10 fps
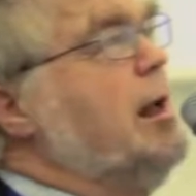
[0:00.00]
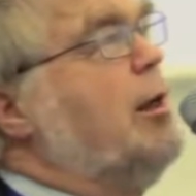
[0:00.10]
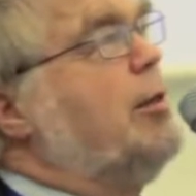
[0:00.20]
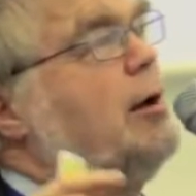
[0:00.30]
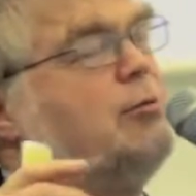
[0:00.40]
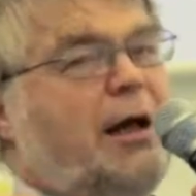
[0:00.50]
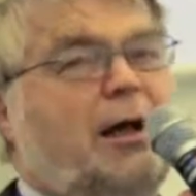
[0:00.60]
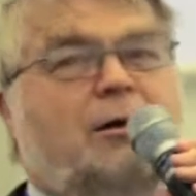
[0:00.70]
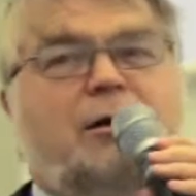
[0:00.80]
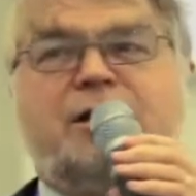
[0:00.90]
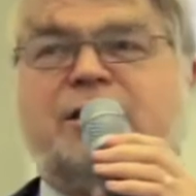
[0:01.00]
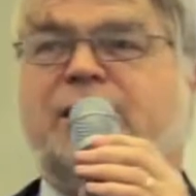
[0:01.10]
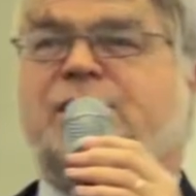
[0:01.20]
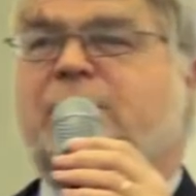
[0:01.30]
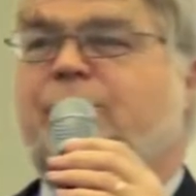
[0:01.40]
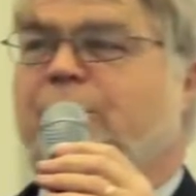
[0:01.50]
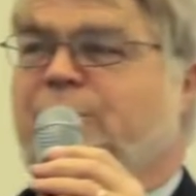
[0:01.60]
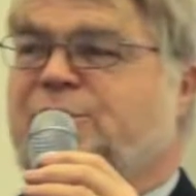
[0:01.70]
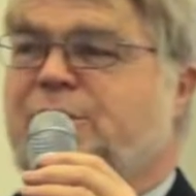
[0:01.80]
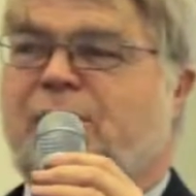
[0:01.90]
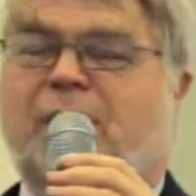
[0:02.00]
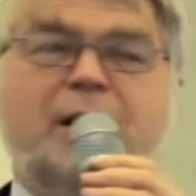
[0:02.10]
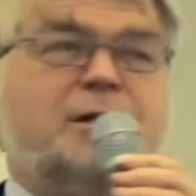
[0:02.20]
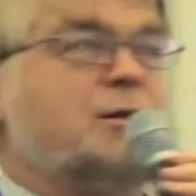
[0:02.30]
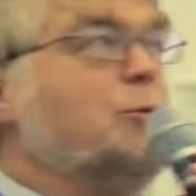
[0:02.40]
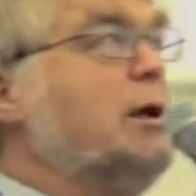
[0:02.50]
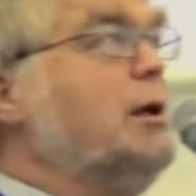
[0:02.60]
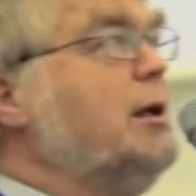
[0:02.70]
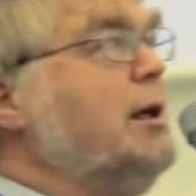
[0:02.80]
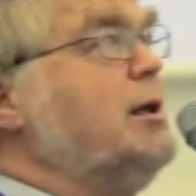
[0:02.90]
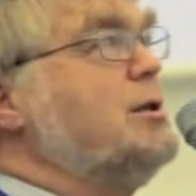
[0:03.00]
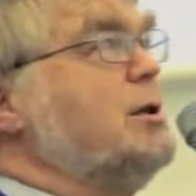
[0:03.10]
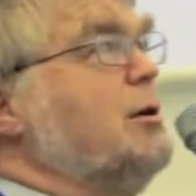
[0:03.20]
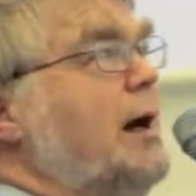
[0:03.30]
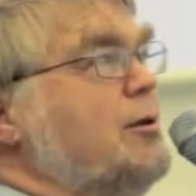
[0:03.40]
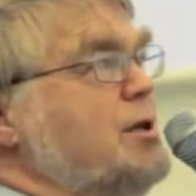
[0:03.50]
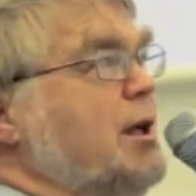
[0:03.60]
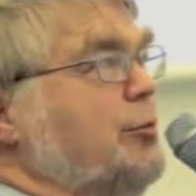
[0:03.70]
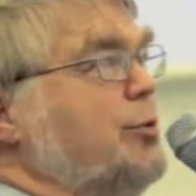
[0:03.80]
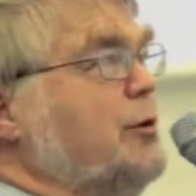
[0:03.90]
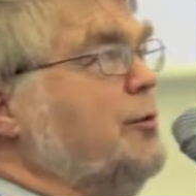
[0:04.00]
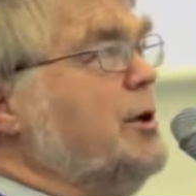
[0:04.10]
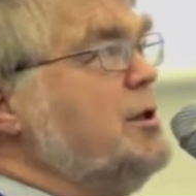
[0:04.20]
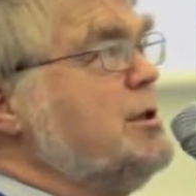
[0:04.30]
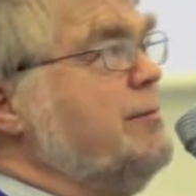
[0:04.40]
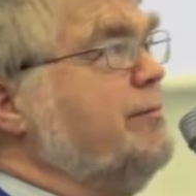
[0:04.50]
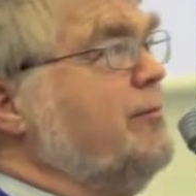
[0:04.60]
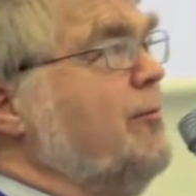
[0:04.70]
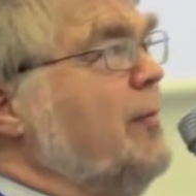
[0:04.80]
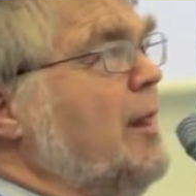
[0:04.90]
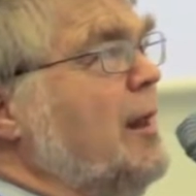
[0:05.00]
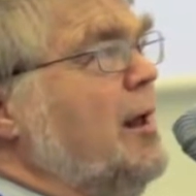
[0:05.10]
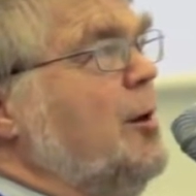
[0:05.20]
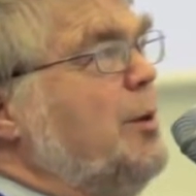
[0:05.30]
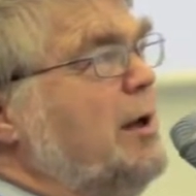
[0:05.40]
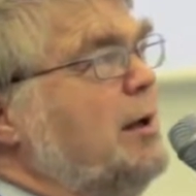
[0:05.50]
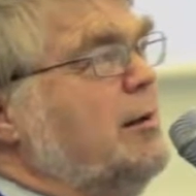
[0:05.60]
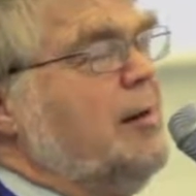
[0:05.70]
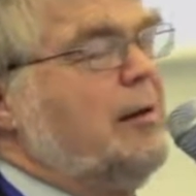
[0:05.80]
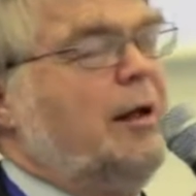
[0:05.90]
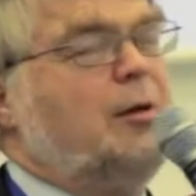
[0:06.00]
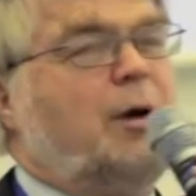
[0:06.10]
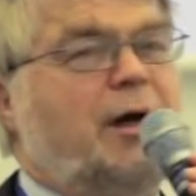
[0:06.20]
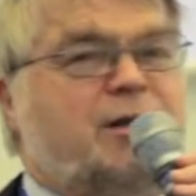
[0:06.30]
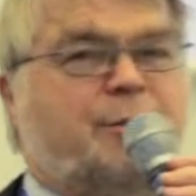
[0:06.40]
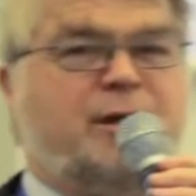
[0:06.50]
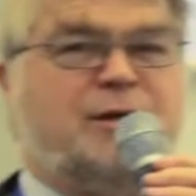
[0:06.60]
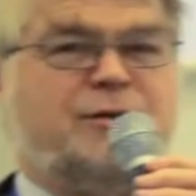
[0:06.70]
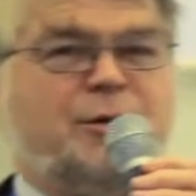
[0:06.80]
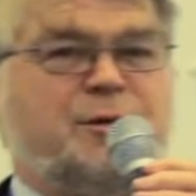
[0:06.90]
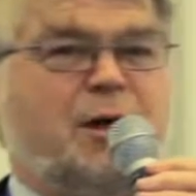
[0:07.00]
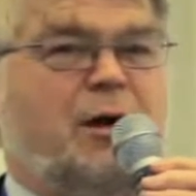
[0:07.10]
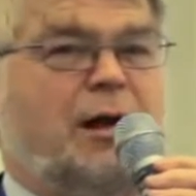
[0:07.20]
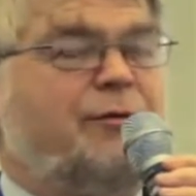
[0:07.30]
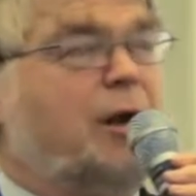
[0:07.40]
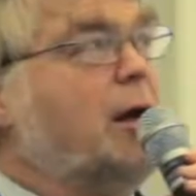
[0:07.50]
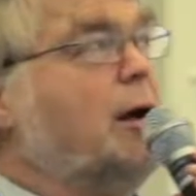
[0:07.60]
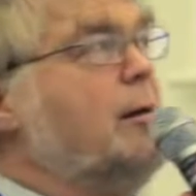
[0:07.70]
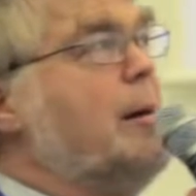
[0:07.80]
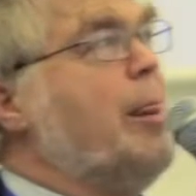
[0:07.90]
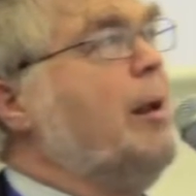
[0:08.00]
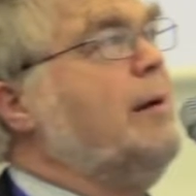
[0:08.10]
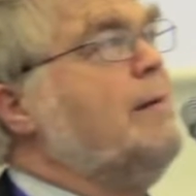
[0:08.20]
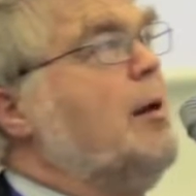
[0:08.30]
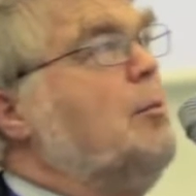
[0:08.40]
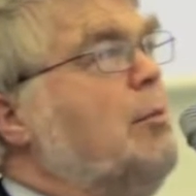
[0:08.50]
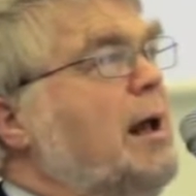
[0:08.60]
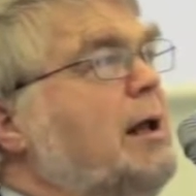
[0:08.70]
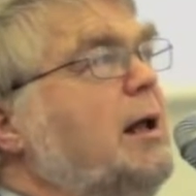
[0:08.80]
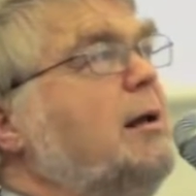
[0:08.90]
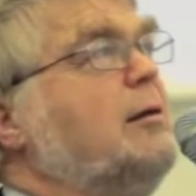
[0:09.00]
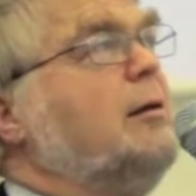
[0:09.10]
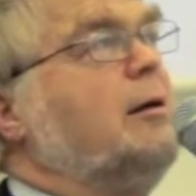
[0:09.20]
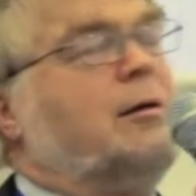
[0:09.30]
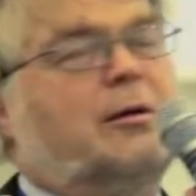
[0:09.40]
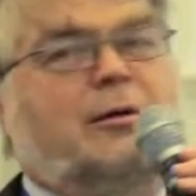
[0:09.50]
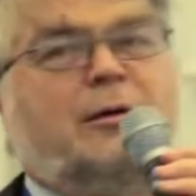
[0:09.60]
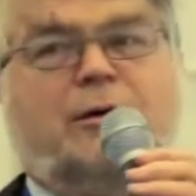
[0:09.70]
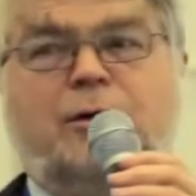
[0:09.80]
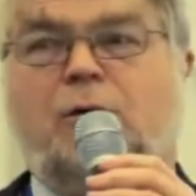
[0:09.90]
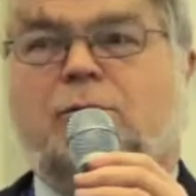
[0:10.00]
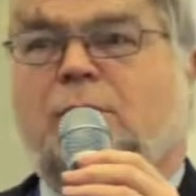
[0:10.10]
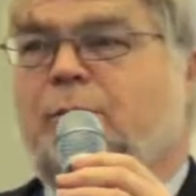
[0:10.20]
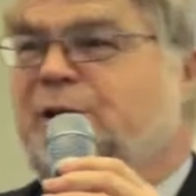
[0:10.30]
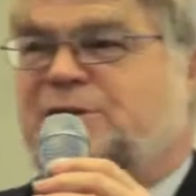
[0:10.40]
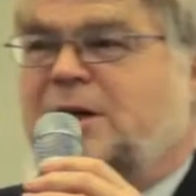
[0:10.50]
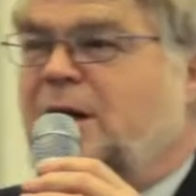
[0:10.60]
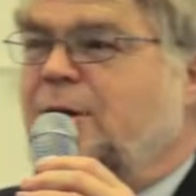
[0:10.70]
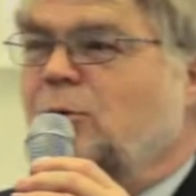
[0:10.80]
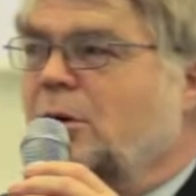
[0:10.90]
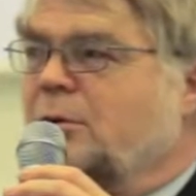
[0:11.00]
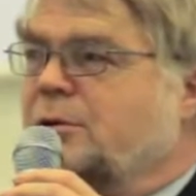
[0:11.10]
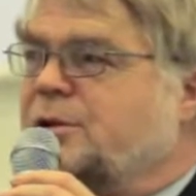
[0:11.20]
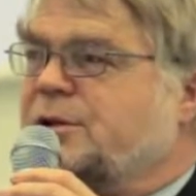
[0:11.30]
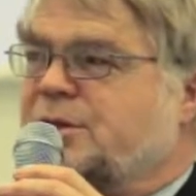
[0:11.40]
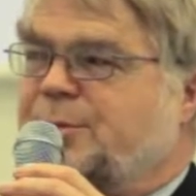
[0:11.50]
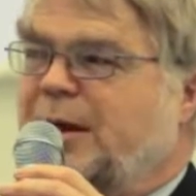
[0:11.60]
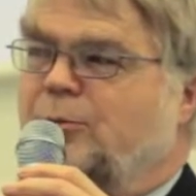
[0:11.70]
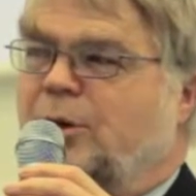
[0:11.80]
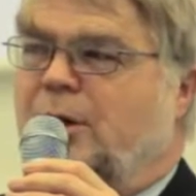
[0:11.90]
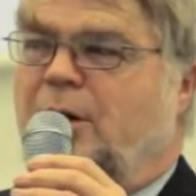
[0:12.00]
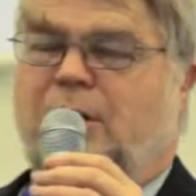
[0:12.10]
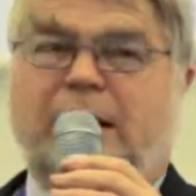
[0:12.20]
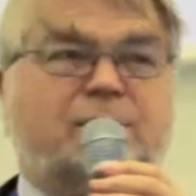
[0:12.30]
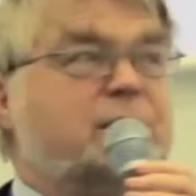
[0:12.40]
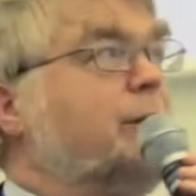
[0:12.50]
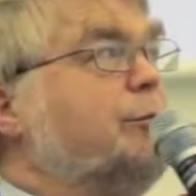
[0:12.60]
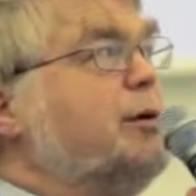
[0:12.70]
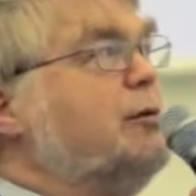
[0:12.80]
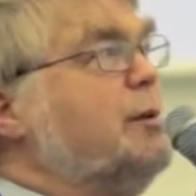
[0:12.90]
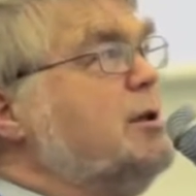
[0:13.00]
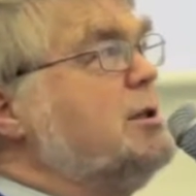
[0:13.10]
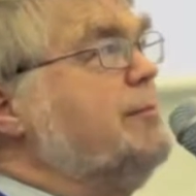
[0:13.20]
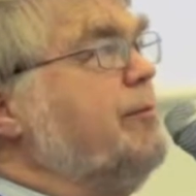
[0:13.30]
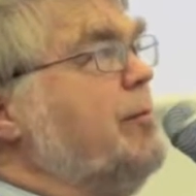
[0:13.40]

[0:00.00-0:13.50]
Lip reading: that regularization of property rights will lead to housing improvement, but in my experience of sub-Saharan Africa, many don't particularly want to spend money on housing improvement,